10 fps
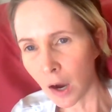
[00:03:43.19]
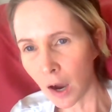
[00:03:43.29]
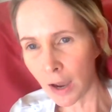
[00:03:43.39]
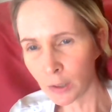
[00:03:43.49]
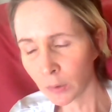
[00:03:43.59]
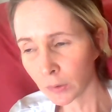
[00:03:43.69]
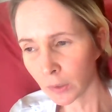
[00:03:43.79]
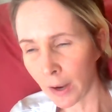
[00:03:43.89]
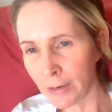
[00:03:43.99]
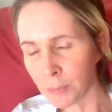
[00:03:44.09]
I don't
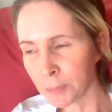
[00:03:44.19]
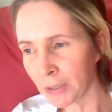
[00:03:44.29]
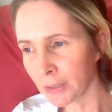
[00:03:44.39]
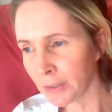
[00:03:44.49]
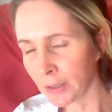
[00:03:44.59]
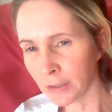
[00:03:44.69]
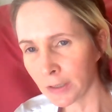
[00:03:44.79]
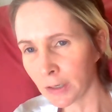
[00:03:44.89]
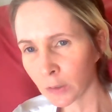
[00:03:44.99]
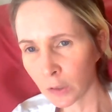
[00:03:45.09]
like being in an
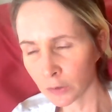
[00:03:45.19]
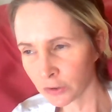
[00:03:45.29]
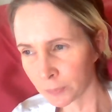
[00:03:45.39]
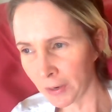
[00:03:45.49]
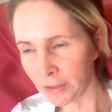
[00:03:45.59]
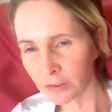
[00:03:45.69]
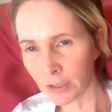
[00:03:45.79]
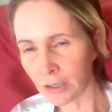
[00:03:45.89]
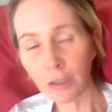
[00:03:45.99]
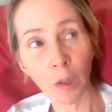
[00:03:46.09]
enclosed space
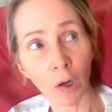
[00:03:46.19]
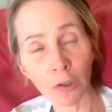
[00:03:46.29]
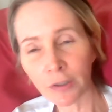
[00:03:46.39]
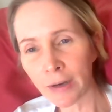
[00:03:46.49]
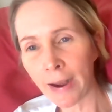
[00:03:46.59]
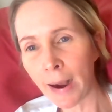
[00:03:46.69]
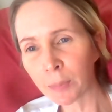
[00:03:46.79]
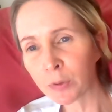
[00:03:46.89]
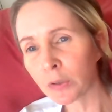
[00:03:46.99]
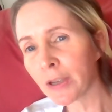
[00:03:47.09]
any longer than I
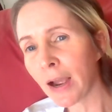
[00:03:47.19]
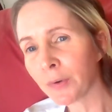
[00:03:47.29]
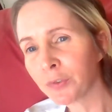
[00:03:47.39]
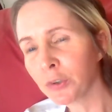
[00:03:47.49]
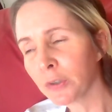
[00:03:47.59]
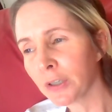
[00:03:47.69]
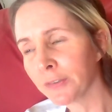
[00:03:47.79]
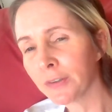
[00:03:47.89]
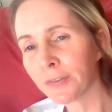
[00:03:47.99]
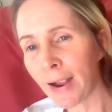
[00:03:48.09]
absolutely have to,
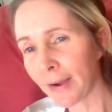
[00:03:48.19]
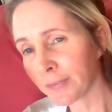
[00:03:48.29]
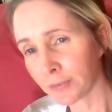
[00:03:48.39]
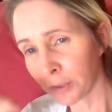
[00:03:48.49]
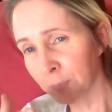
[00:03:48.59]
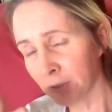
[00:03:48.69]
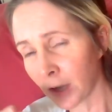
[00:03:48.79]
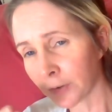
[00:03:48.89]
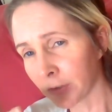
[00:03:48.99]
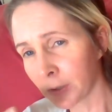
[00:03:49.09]
even if I have something
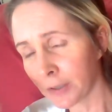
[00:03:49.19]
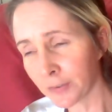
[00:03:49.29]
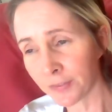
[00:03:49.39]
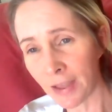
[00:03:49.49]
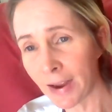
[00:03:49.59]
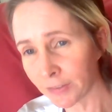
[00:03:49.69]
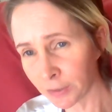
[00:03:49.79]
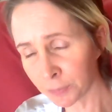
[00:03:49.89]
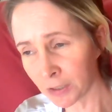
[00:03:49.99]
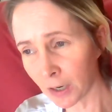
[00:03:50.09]
covering, even if they have
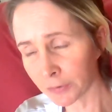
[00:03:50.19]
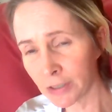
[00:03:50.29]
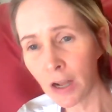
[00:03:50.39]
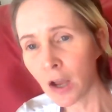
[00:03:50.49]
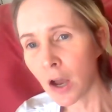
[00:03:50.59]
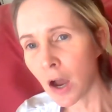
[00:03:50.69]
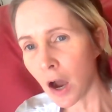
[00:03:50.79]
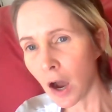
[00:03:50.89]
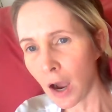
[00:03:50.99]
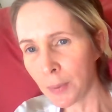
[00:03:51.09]
something covering.
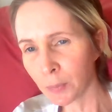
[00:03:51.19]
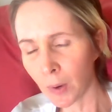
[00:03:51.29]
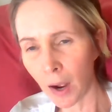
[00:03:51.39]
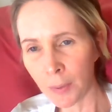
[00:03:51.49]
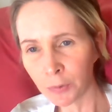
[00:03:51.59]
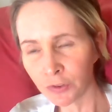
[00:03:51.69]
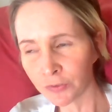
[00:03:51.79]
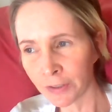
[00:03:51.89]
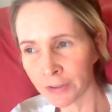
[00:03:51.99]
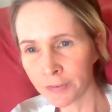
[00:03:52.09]
I'm just
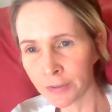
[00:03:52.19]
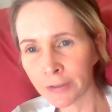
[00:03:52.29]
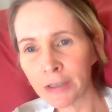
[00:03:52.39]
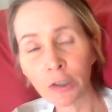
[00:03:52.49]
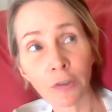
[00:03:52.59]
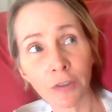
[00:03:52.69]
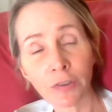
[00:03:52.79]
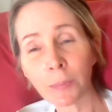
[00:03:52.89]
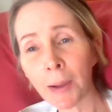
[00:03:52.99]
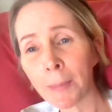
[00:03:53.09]
very, very nervous
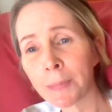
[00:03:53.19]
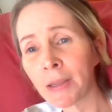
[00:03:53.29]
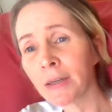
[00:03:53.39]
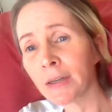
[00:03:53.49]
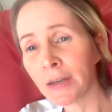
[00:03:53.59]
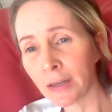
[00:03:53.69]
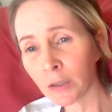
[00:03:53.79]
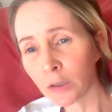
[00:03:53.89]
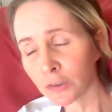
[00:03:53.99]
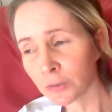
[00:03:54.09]
about being in an
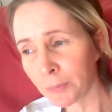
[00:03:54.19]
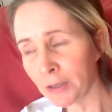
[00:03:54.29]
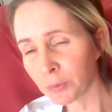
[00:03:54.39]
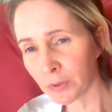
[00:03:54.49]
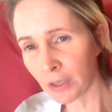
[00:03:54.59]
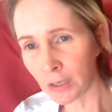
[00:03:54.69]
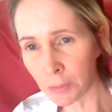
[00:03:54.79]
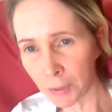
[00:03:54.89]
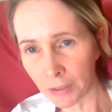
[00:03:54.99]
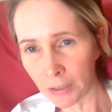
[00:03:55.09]
enclosed space with
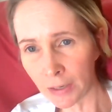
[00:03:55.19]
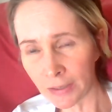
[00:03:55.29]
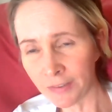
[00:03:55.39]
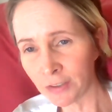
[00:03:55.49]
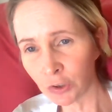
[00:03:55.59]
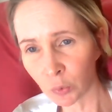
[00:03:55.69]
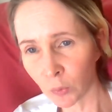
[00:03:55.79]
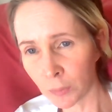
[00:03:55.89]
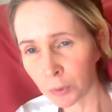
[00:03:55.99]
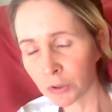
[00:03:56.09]
anybody, even just
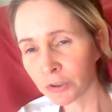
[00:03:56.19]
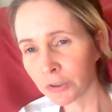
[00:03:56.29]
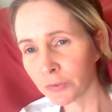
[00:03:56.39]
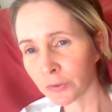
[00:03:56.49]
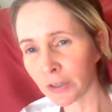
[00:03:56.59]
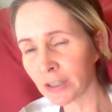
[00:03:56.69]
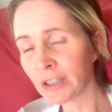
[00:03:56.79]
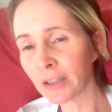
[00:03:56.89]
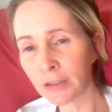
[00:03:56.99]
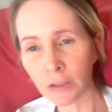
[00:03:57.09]
one person, for any
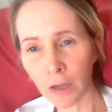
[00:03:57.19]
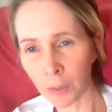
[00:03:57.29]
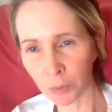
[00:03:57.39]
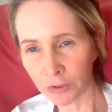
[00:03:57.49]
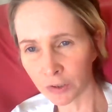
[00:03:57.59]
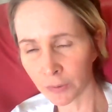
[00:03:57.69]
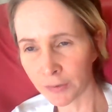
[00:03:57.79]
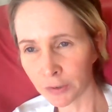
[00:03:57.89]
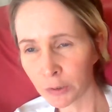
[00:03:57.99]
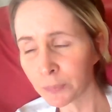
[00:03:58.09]
length of time
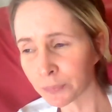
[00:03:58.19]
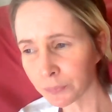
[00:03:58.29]
whatsoever.